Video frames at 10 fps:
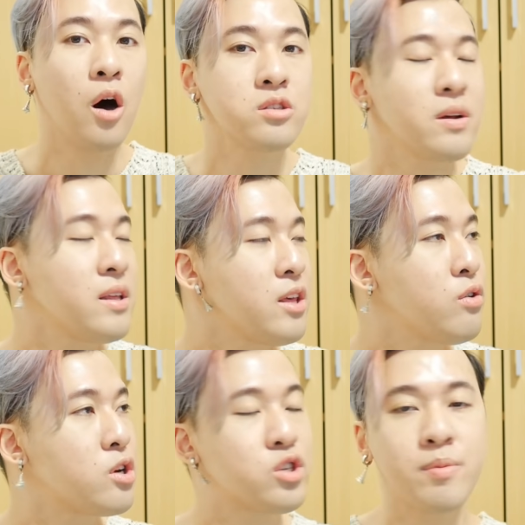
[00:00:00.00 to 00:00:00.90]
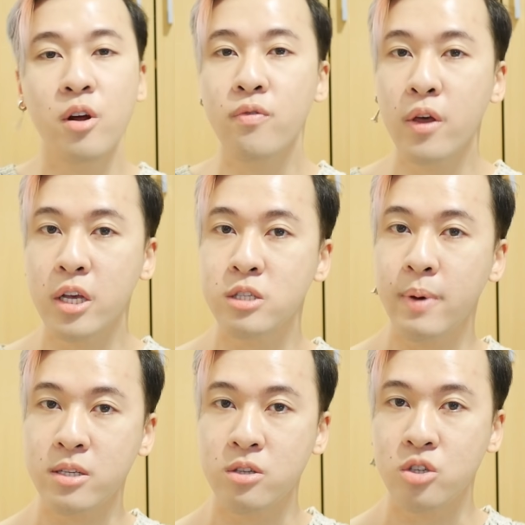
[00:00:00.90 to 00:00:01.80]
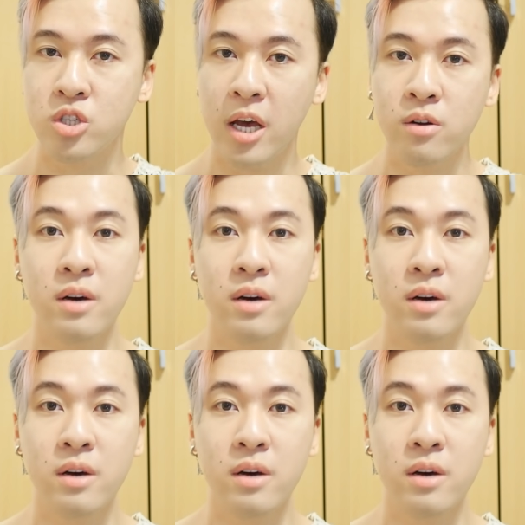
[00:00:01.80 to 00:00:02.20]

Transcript: Also, anything you contribute over there gives back to this channel.